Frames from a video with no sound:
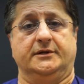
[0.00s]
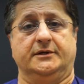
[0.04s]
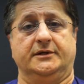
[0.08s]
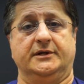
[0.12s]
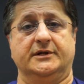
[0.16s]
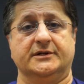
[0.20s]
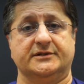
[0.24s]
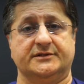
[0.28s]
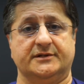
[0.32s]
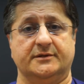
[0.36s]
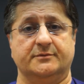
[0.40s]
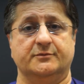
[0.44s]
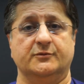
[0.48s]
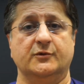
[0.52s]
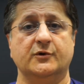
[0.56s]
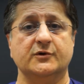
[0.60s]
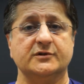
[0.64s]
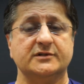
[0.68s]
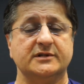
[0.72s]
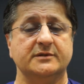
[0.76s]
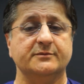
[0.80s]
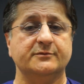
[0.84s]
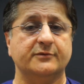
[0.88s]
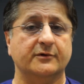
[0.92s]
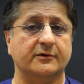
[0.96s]
Is the
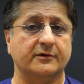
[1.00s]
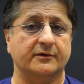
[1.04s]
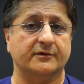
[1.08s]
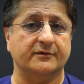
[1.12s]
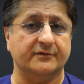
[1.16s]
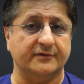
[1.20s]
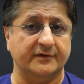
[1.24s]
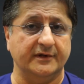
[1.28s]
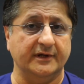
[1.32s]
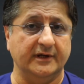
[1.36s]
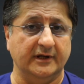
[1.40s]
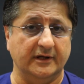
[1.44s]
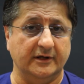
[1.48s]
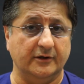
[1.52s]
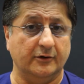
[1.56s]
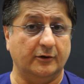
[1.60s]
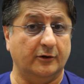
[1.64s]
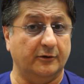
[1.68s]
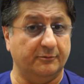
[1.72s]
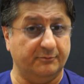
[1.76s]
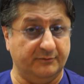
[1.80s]
most important thing, or